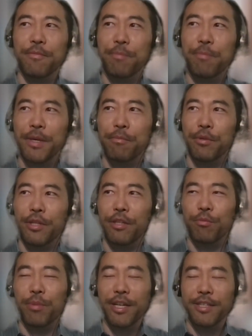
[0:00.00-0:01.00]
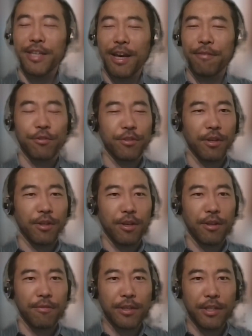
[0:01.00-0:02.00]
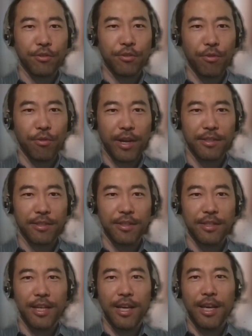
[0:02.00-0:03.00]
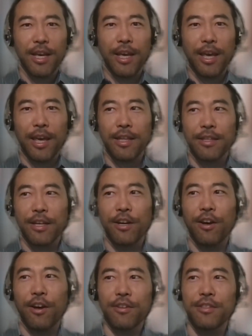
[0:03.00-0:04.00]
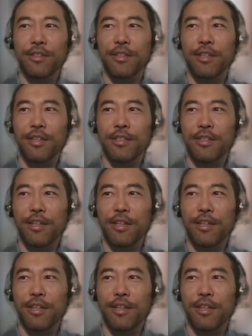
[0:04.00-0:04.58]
being put into place after the financial crisis, and they caused these